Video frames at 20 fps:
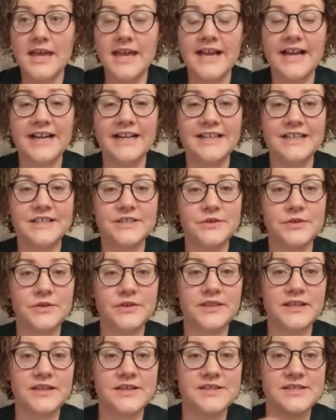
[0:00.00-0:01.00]
And
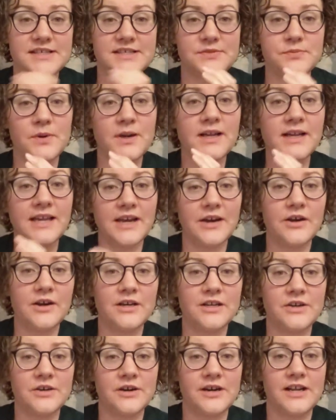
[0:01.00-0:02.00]
there's this one
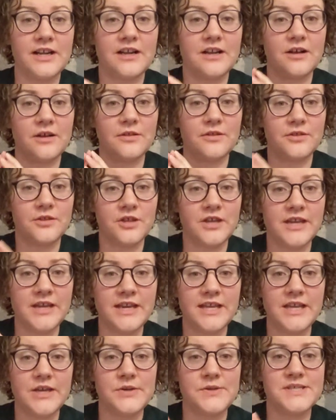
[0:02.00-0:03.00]
character in it called Chidi,